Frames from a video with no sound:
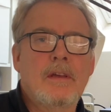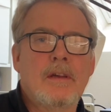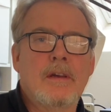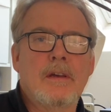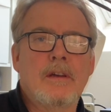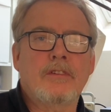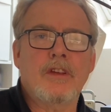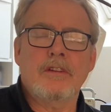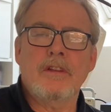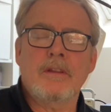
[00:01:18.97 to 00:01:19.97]
a
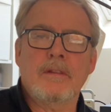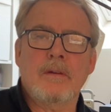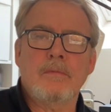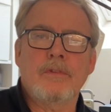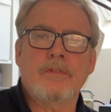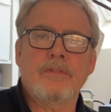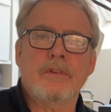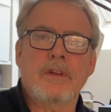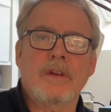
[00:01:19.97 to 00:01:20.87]
technique that was